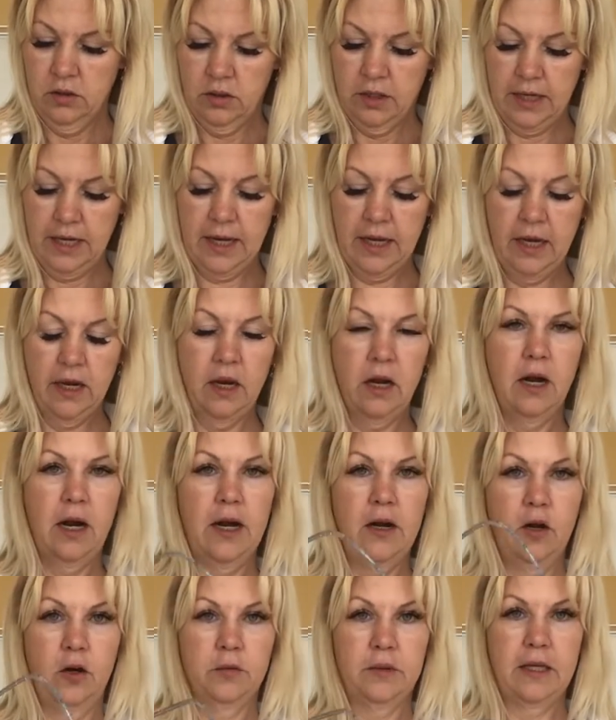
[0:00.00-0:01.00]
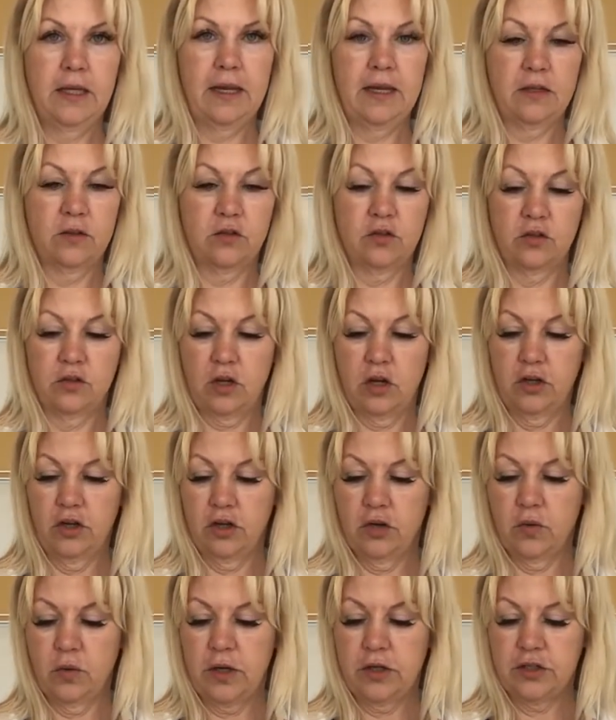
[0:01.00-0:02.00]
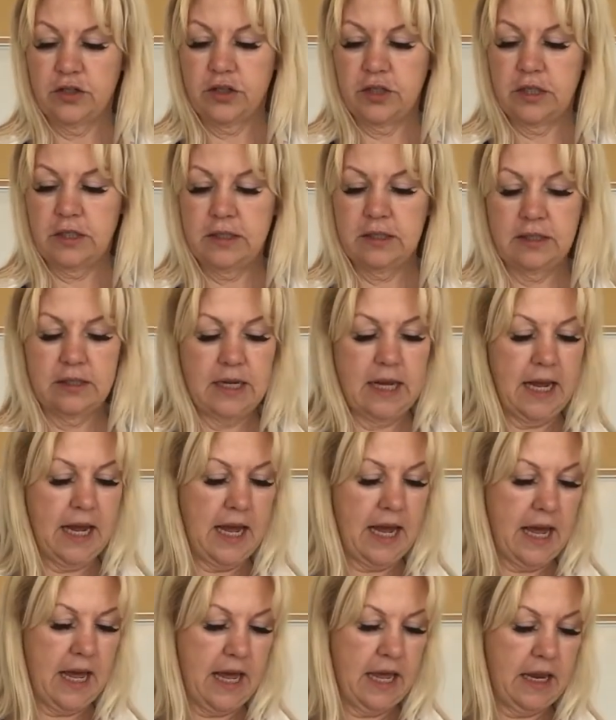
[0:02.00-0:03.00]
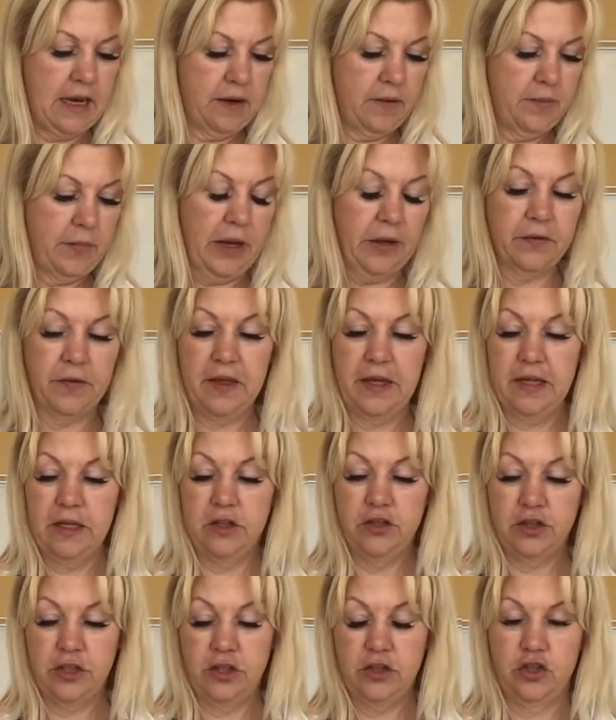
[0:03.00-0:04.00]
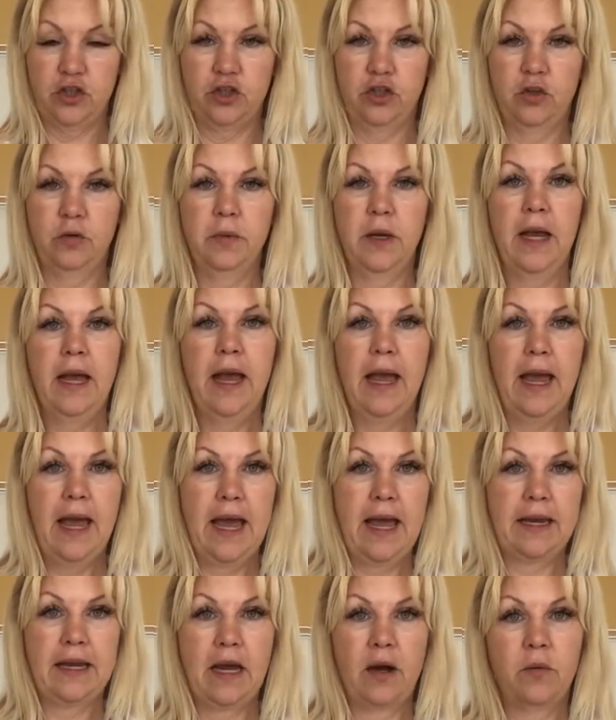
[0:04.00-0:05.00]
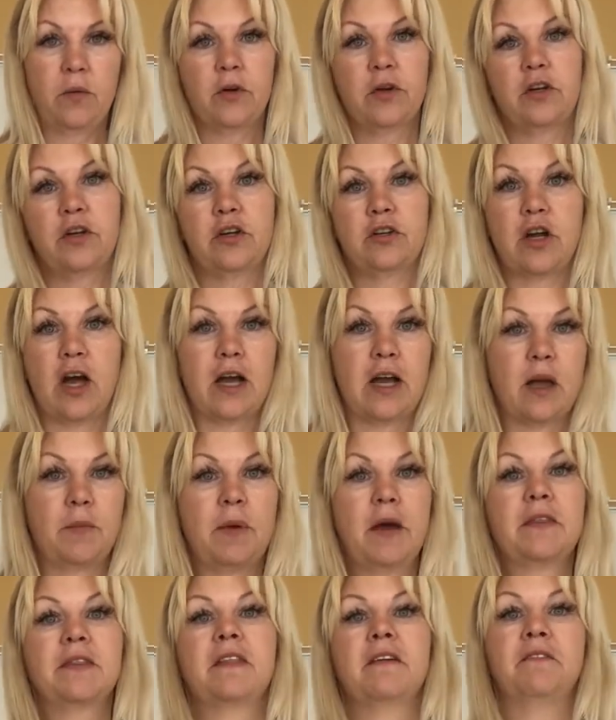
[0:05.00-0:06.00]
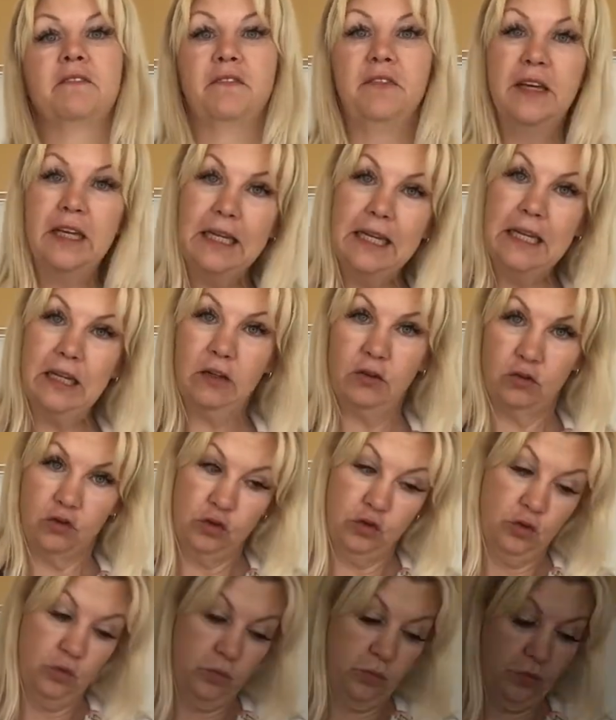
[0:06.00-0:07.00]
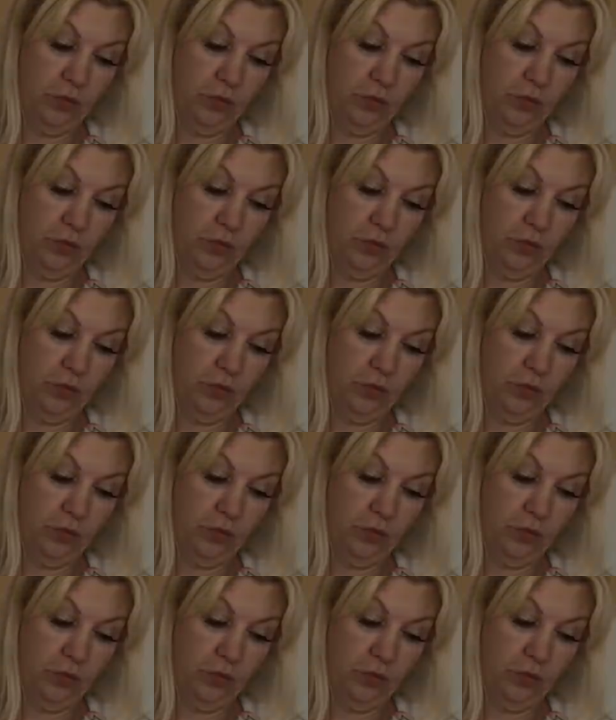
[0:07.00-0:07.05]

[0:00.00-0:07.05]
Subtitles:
Okay, I hope that answers all your questions and about the NG tube, and now we're going to talk about the feeding tube.